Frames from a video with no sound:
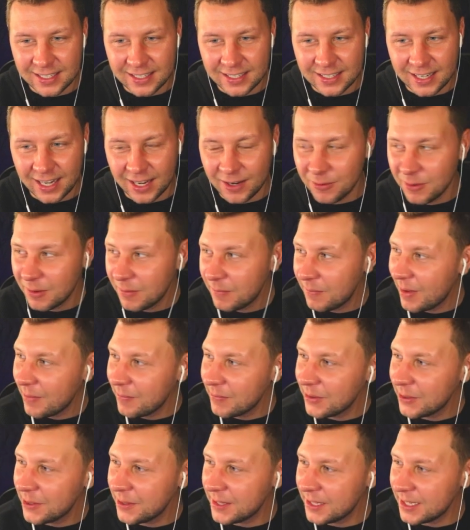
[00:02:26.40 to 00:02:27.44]
I
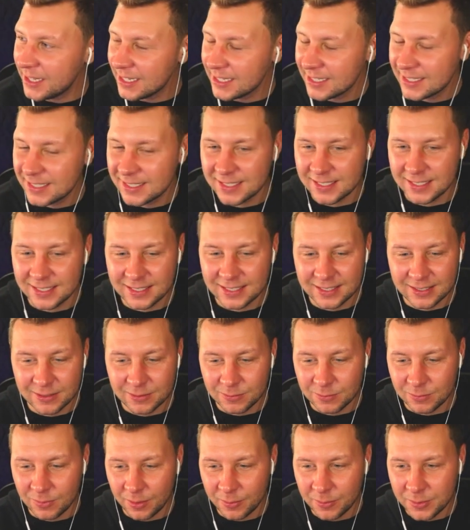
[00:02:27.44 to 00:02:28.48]
remember this.
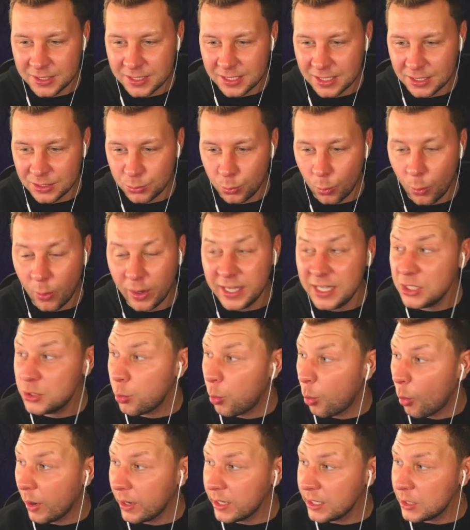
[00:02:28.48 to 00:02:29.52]
When was it?
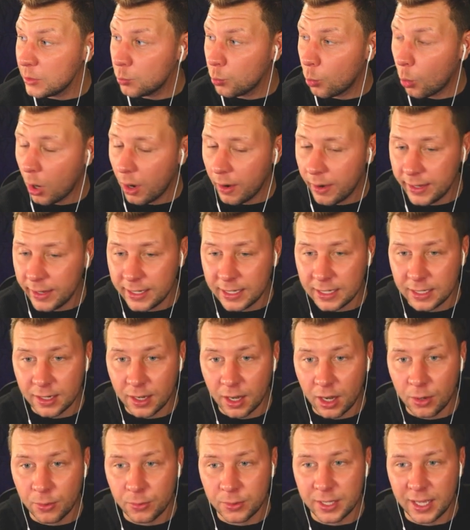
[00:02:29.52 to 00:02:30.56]
2021.
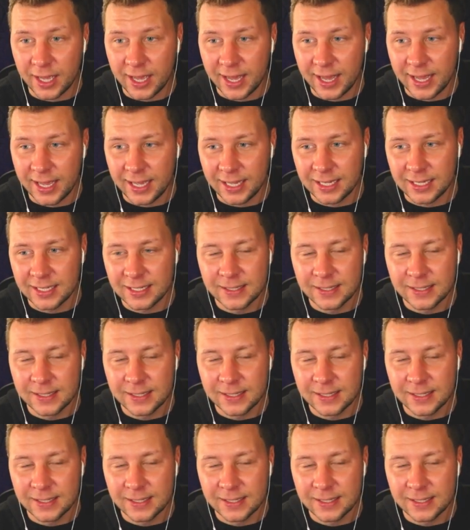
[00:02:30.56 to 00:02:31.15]
Okay.